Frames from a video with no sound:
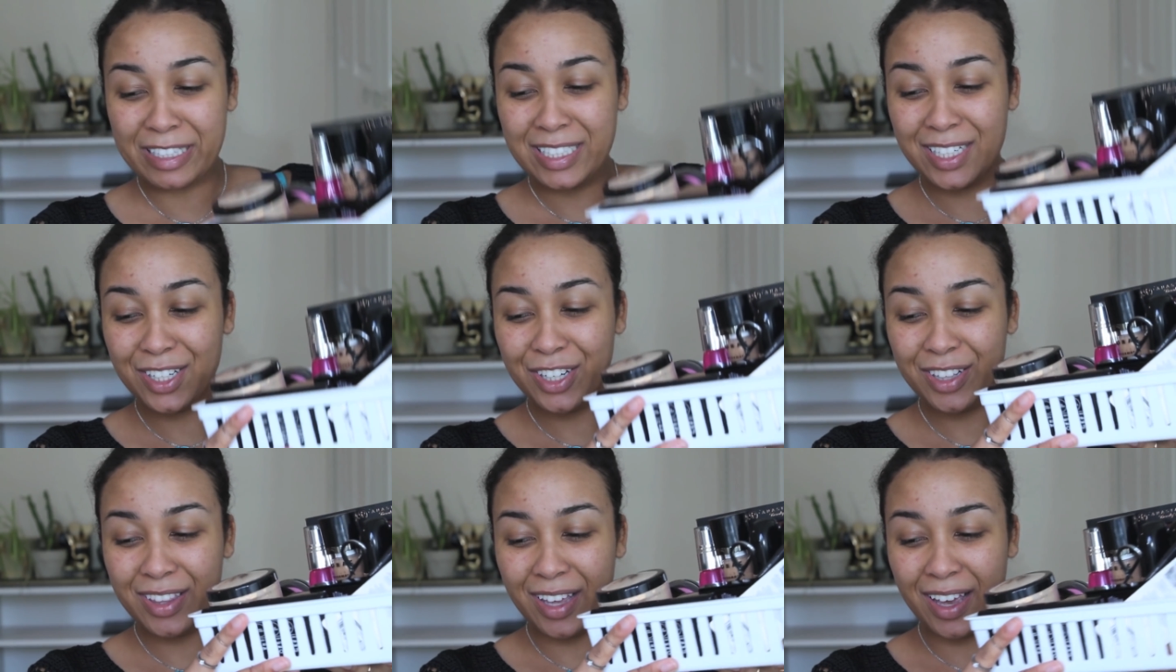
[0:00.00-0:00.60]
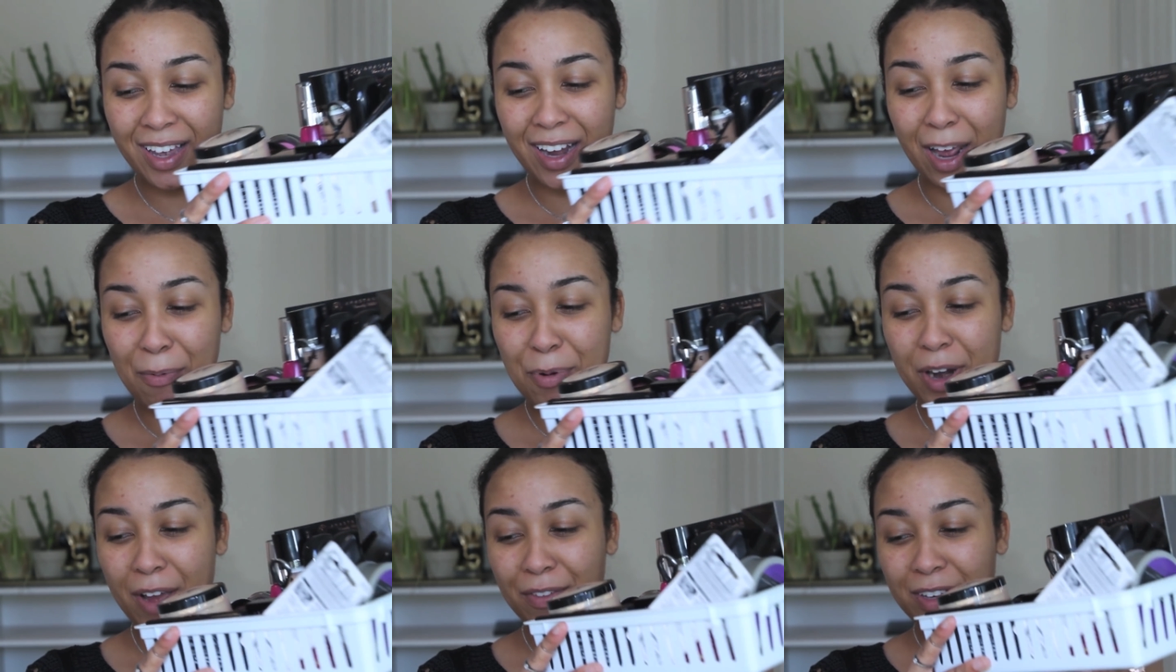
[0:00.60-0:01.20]
I did a good thing and I
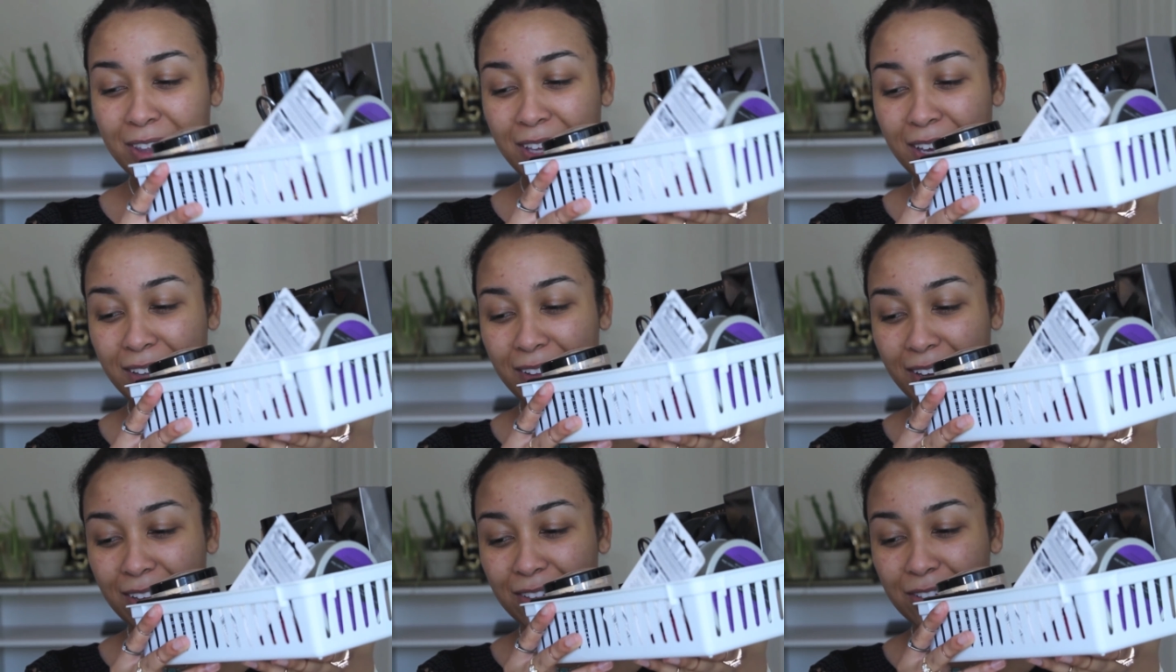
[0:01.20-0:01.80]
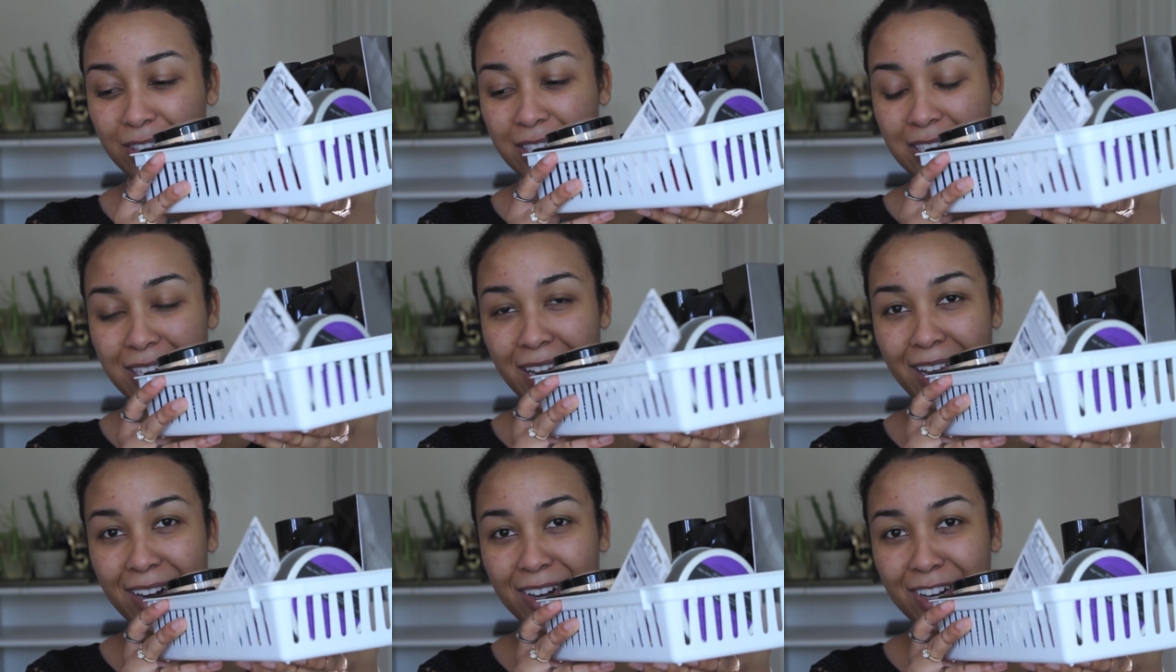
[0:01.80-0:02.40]
put everything in like a little
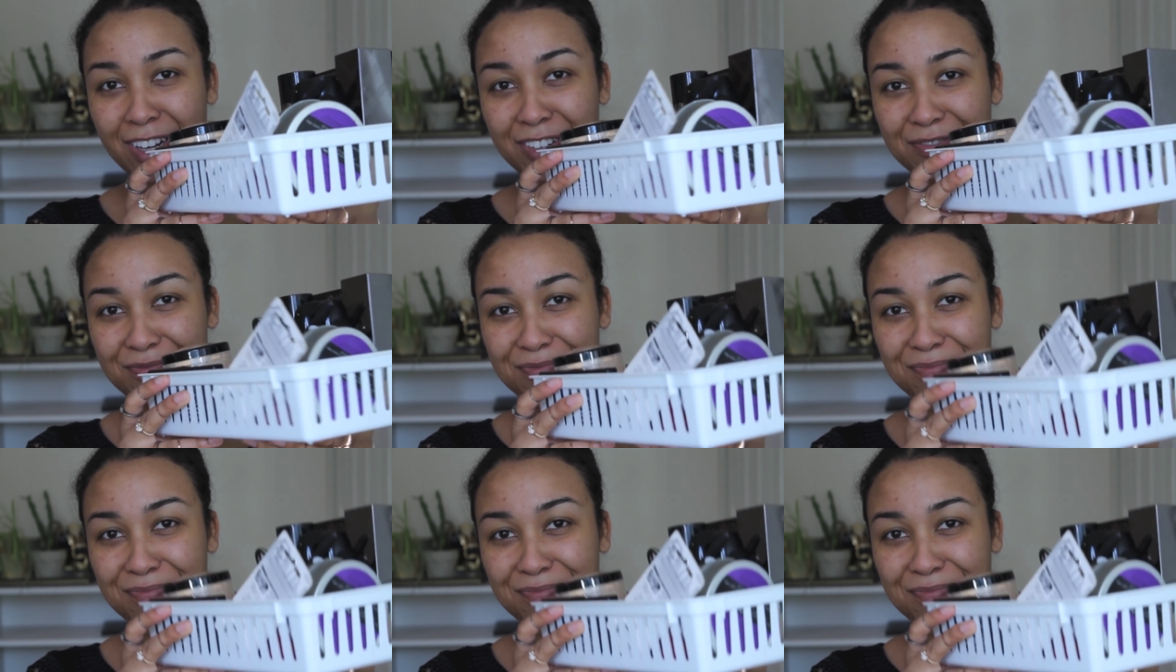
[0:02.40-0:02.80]
container